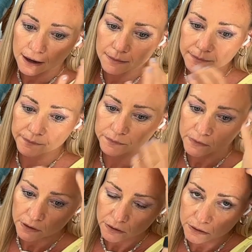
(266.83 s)
the
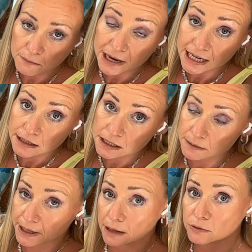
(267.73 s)
means
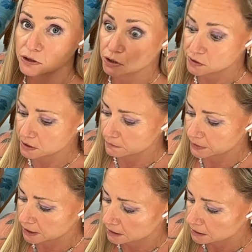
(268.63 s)
to be able to do
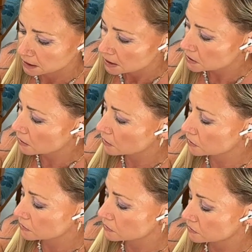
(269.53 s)
something. So,
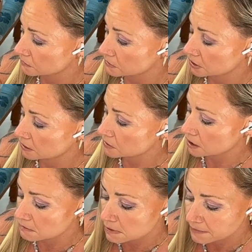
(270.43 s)
you know, to
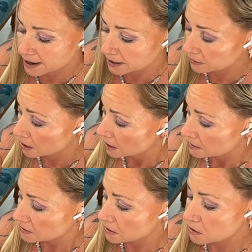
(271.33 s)
come about.
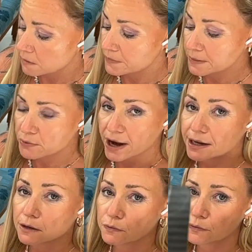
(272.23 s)
So you could be
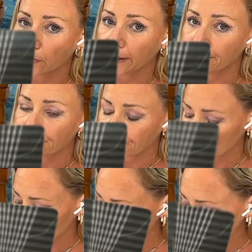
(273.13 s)
breaking free
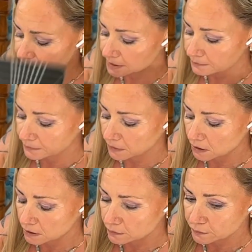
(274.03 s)
of some
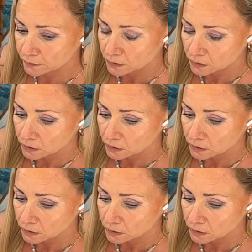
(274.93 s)
of